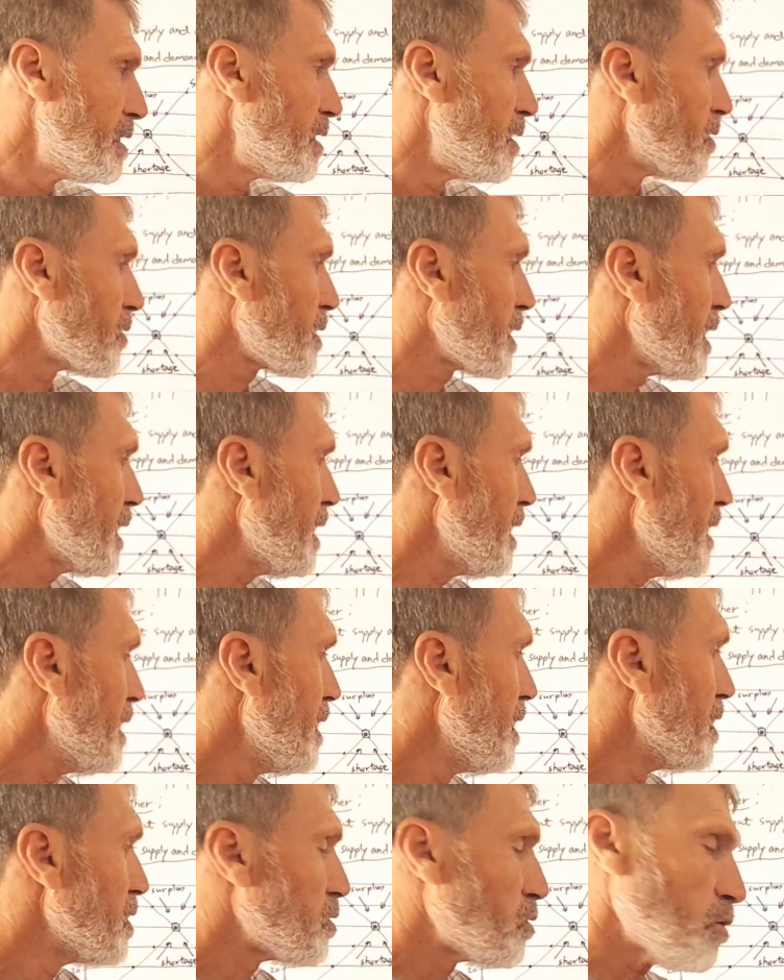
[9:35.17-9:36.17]
Okay?
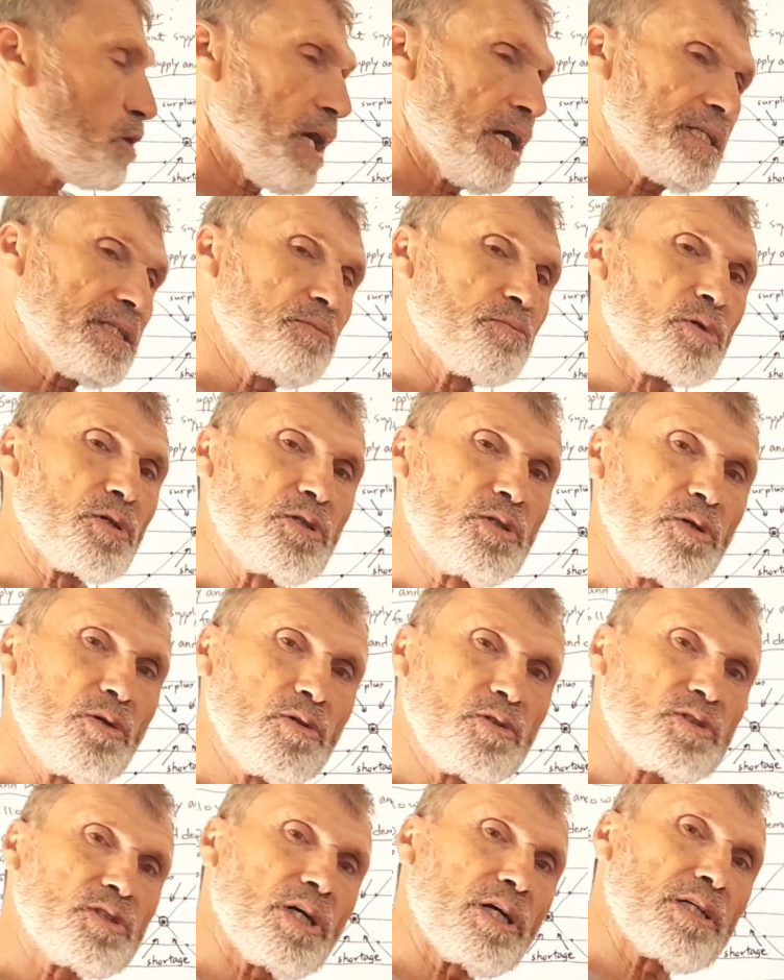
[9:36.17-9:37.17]
To get the
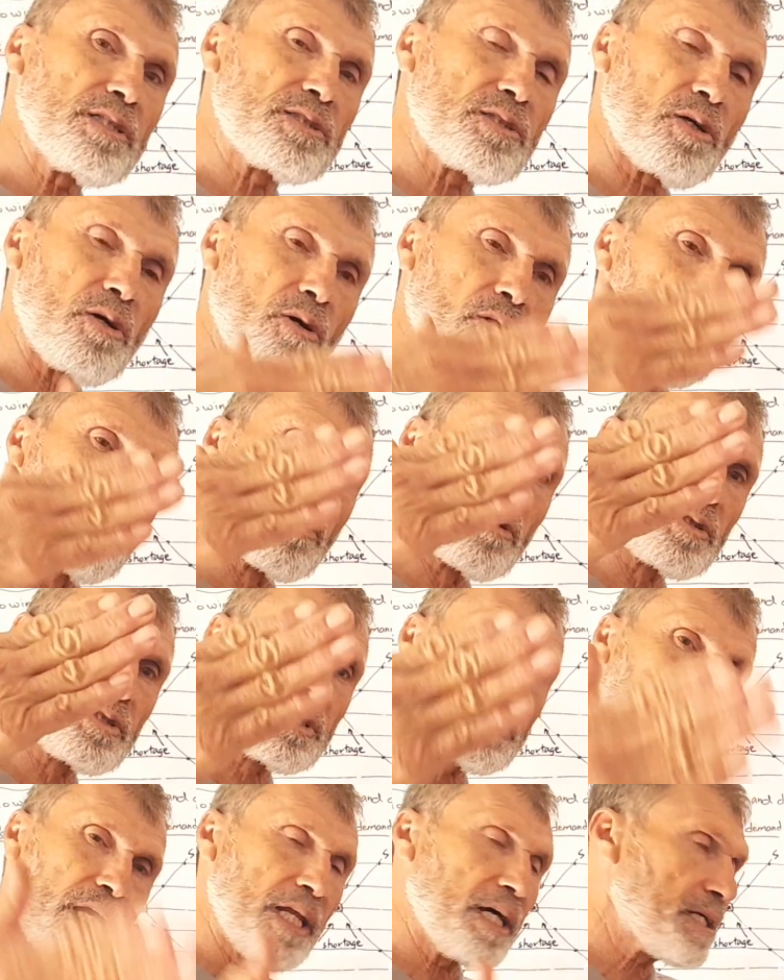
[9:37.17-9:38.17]
producers or
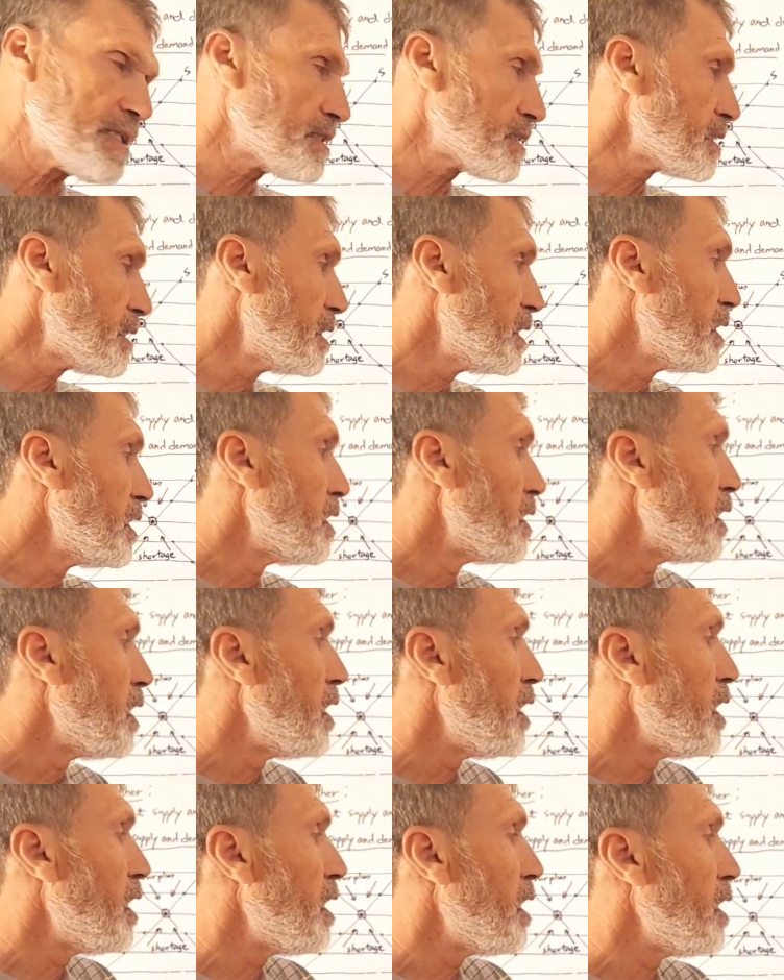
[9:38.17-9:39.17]
sellers,
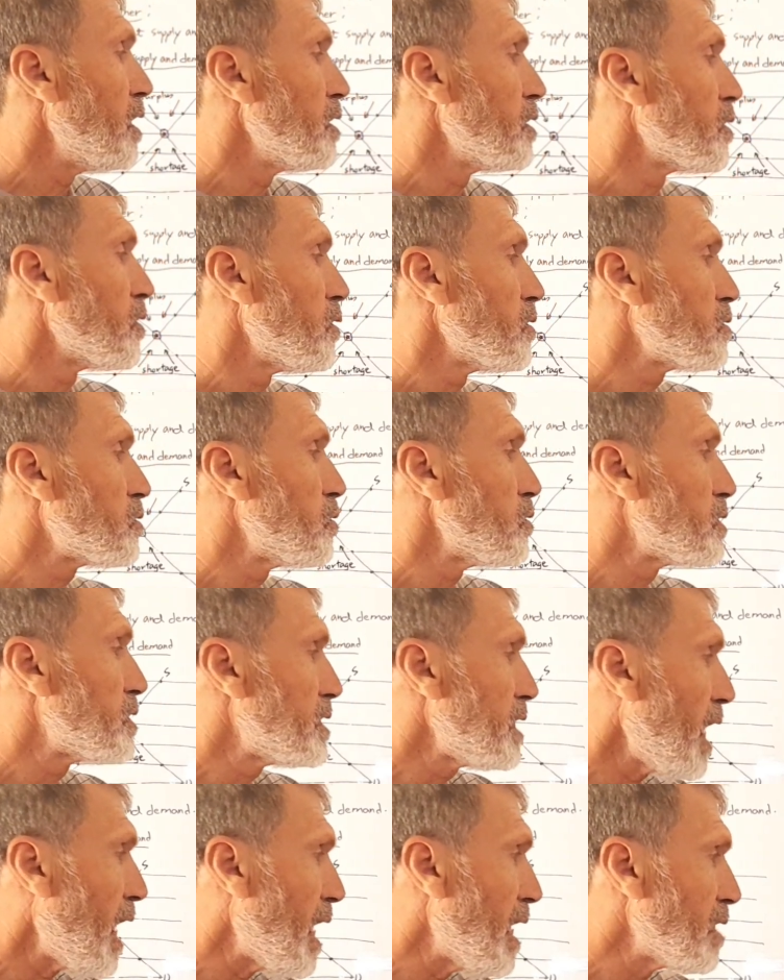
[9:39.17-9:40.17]
to
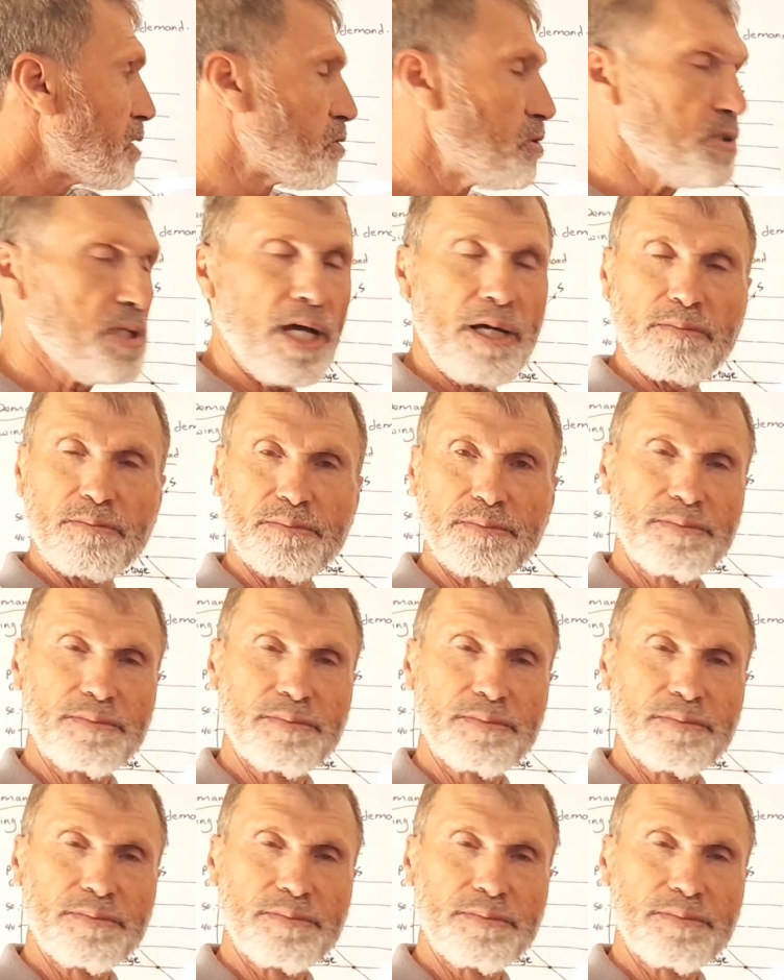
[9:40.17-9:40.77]
sell to them